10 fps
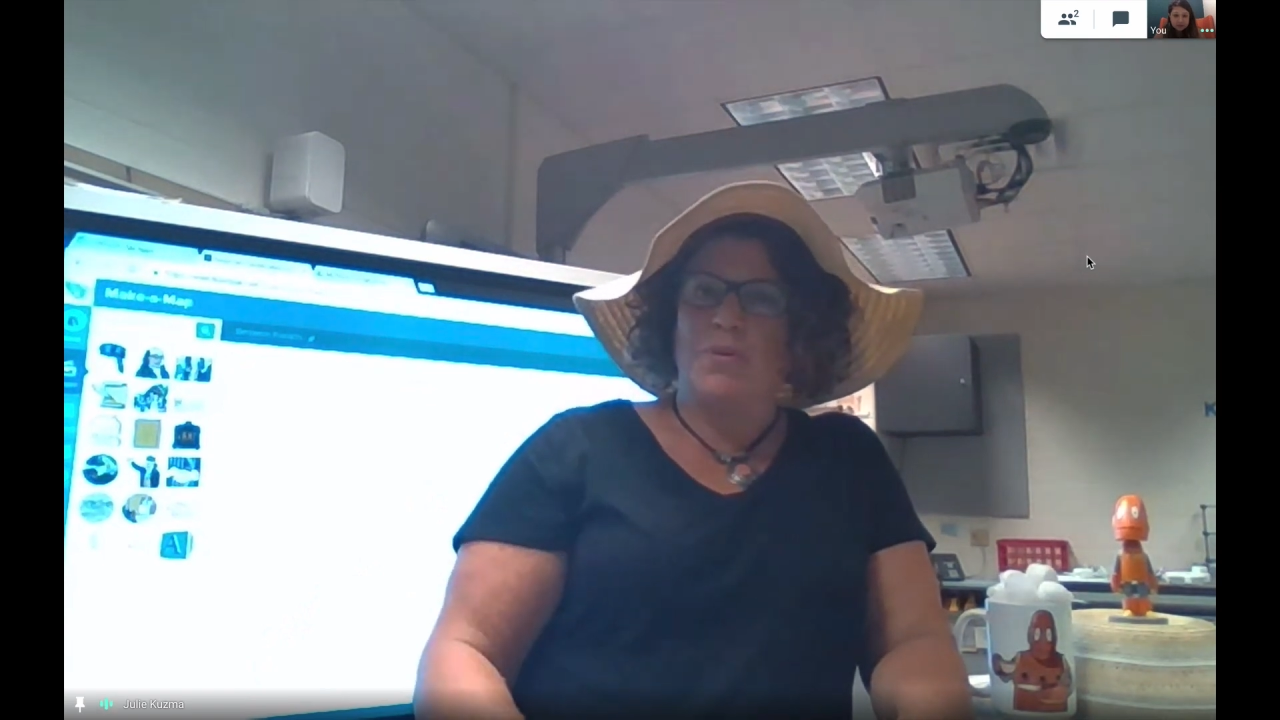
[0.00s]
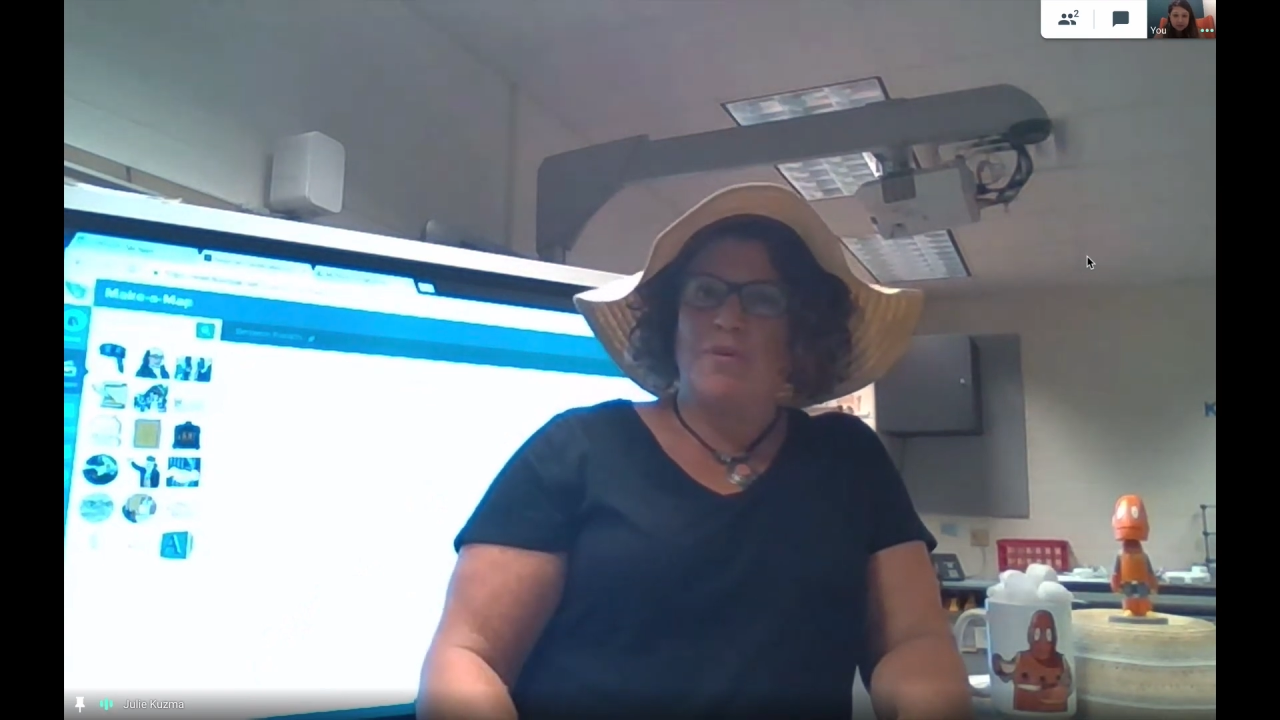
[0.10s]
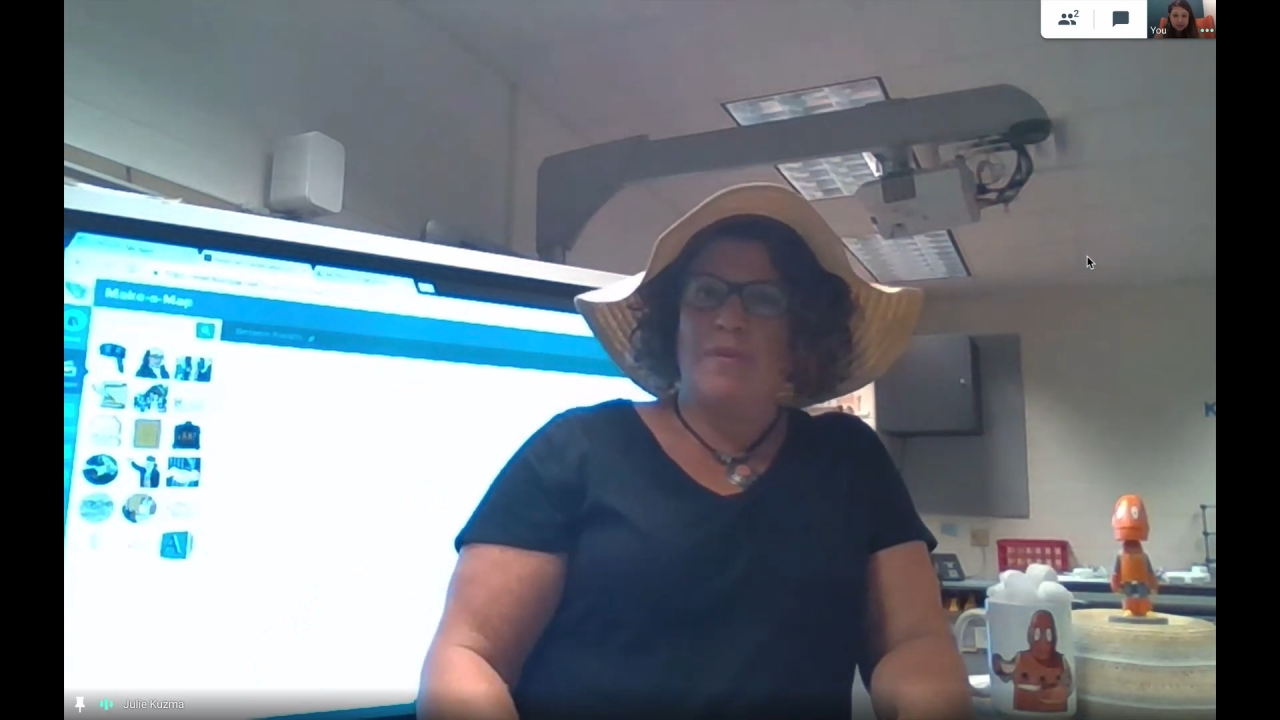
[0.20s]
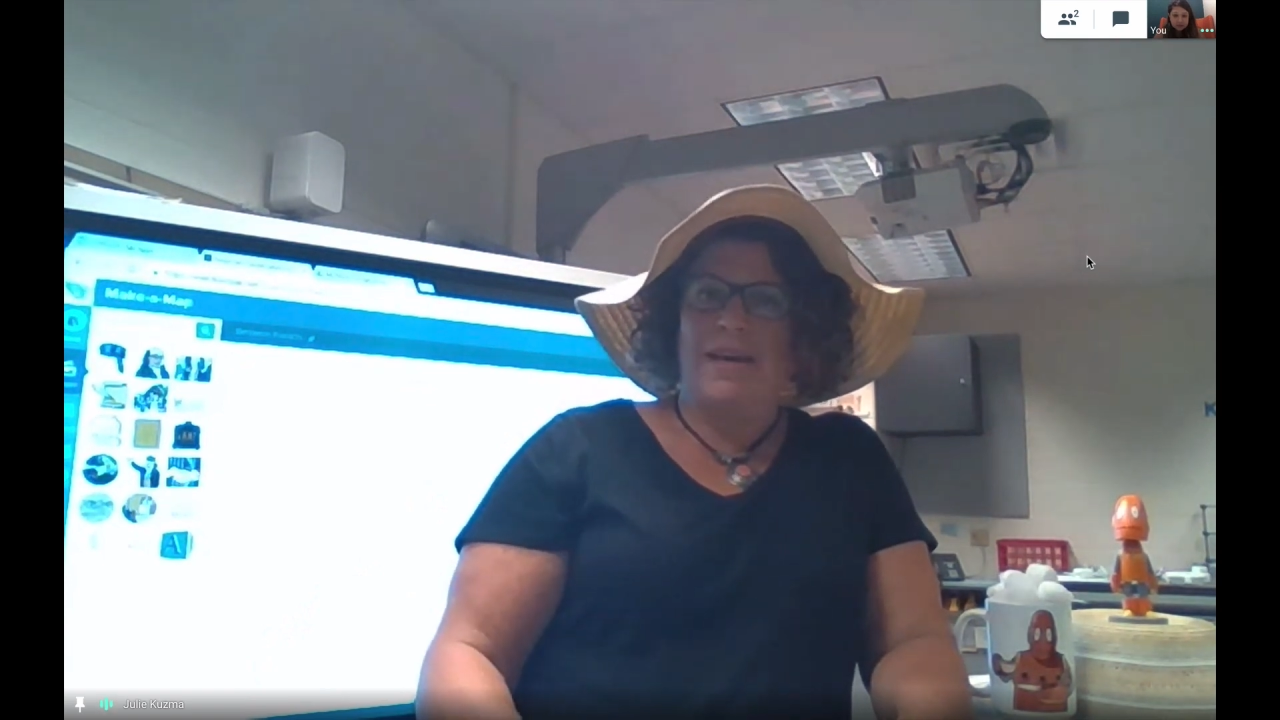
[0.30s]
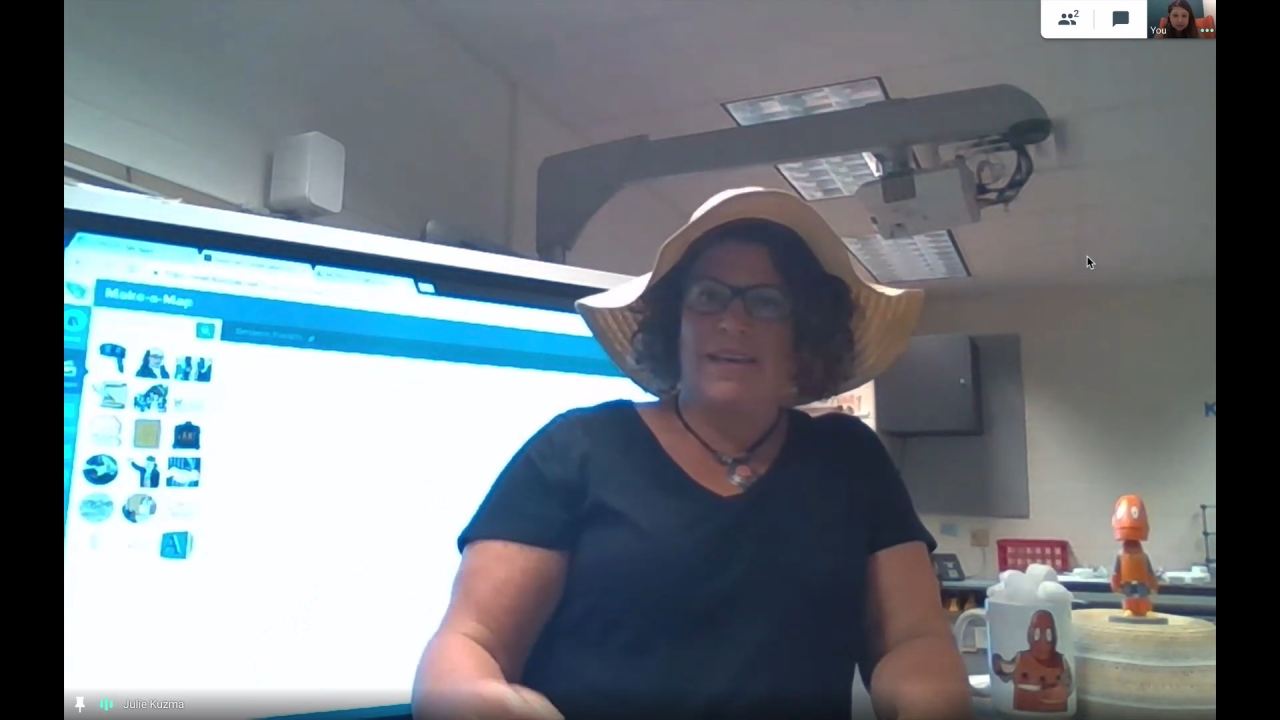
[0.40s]

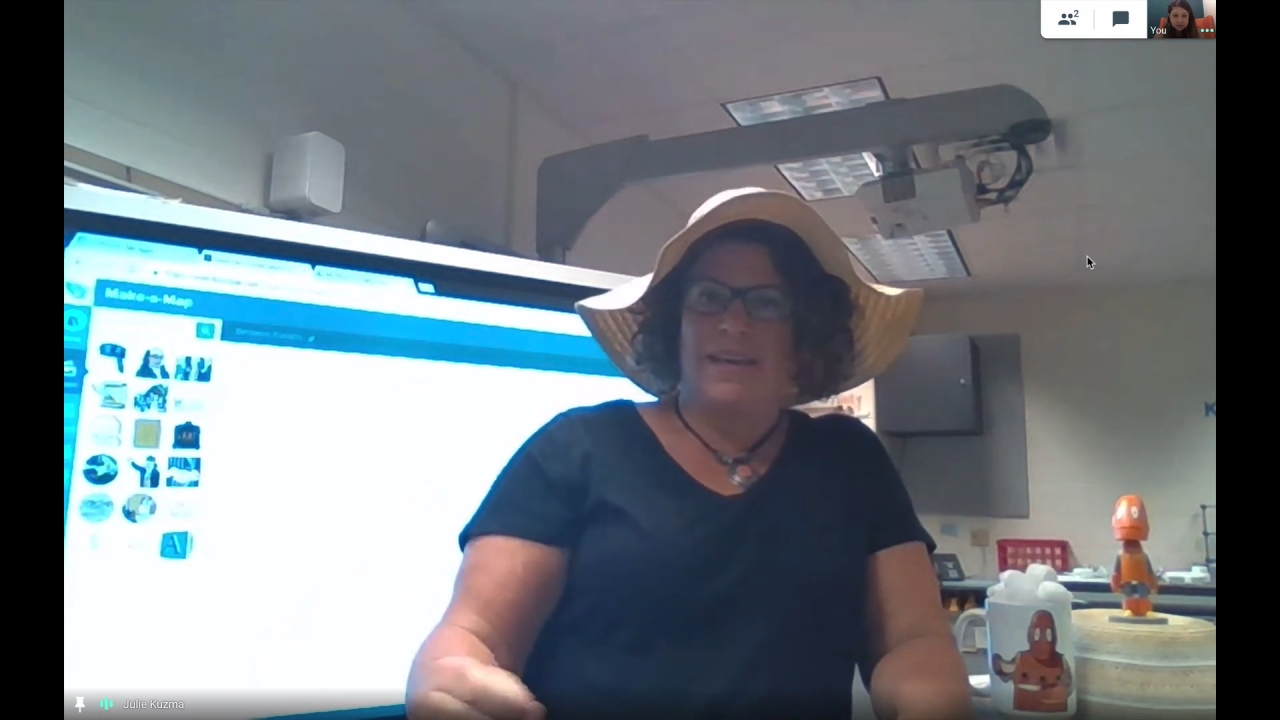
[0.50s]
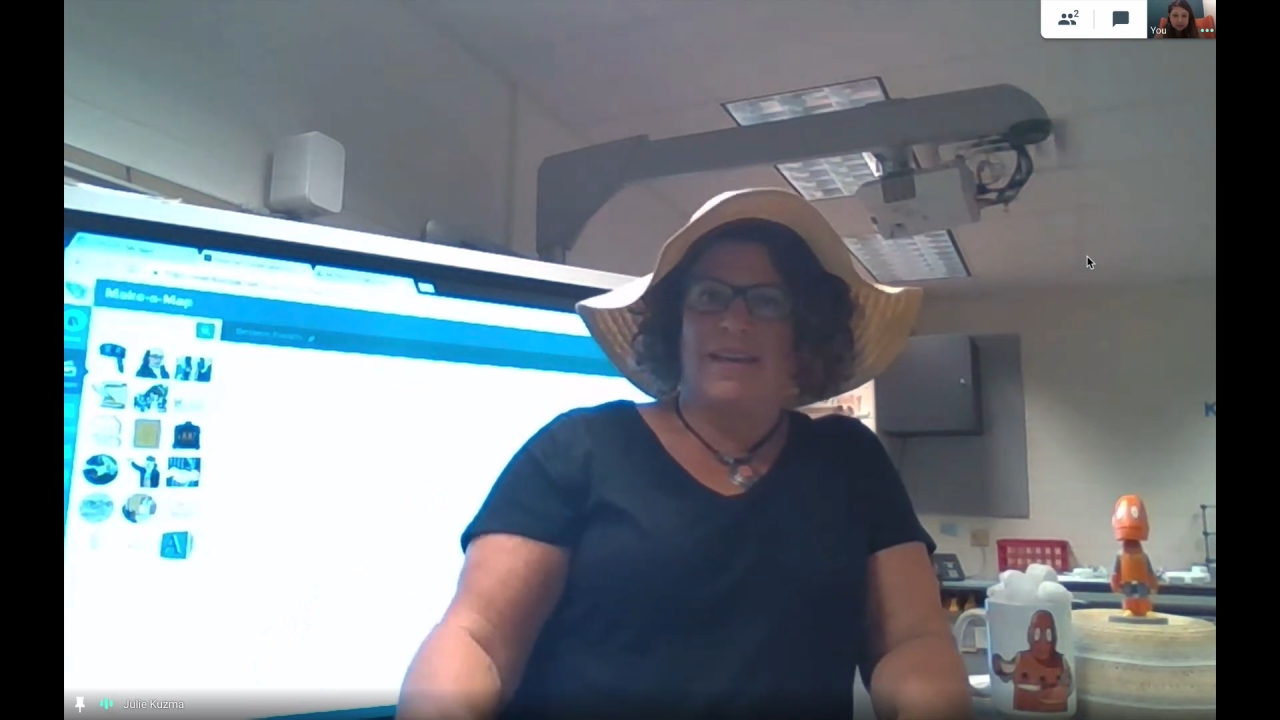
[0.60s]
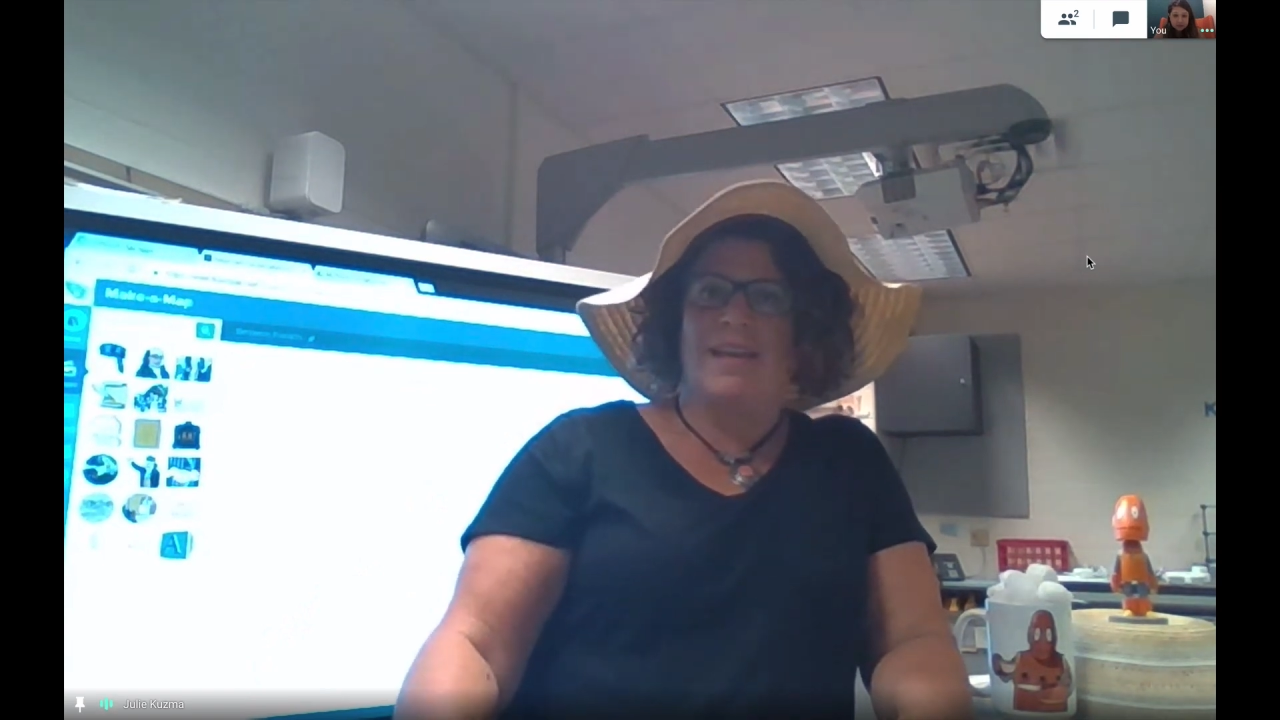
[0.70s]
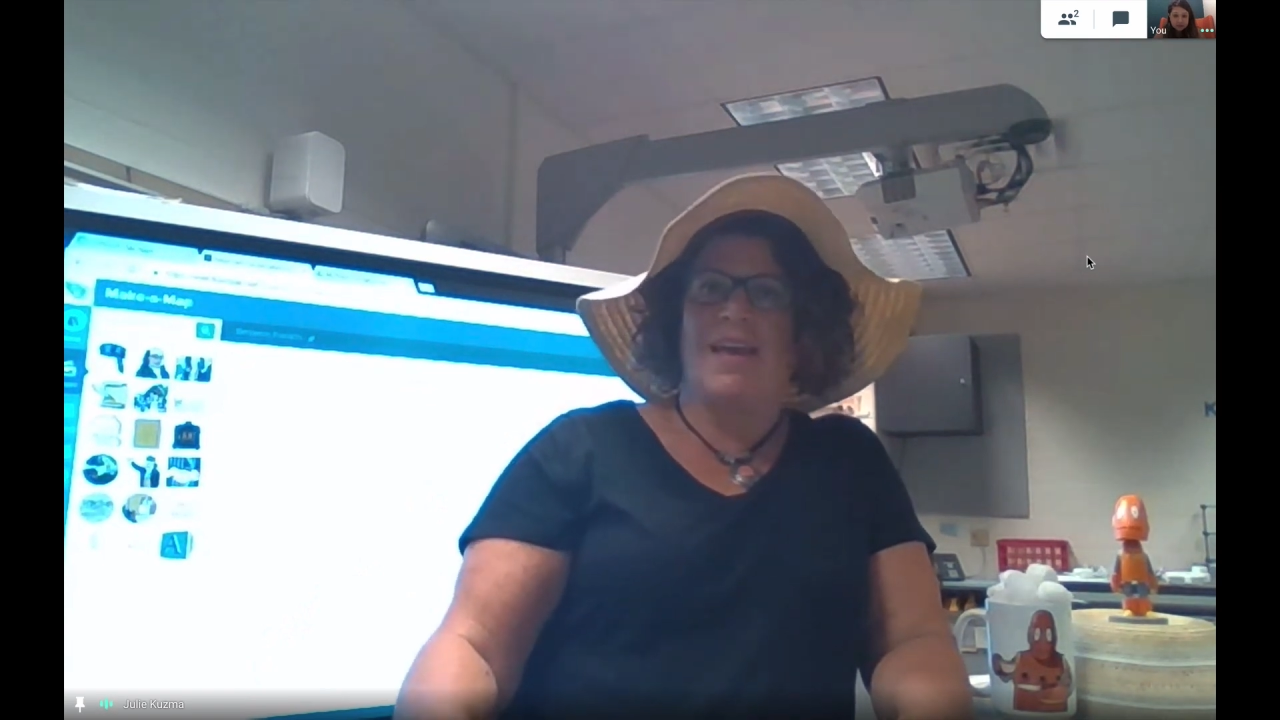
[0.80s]
them back in